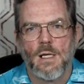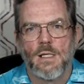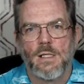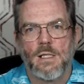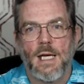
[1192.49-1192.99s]

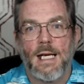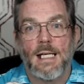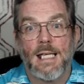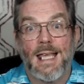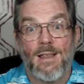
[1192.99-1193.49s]
it is
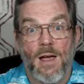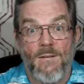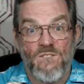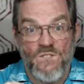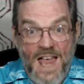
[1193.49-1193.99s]
a
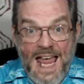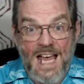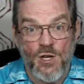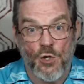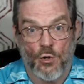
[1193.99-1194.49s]

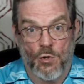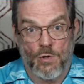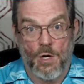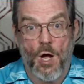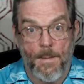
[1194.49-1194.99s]
failure
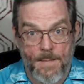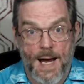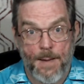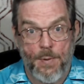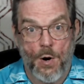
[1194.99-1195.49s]
on my
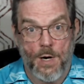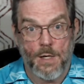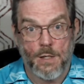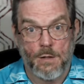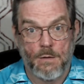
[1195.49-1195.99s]
part
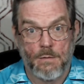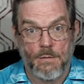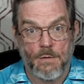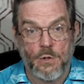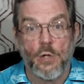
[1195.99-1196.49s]

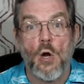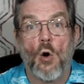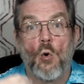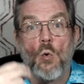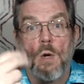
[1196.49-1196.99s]
to
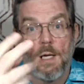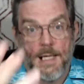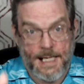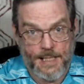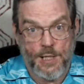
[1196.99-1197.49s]
know
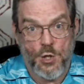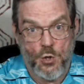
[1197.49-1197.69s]
less than you.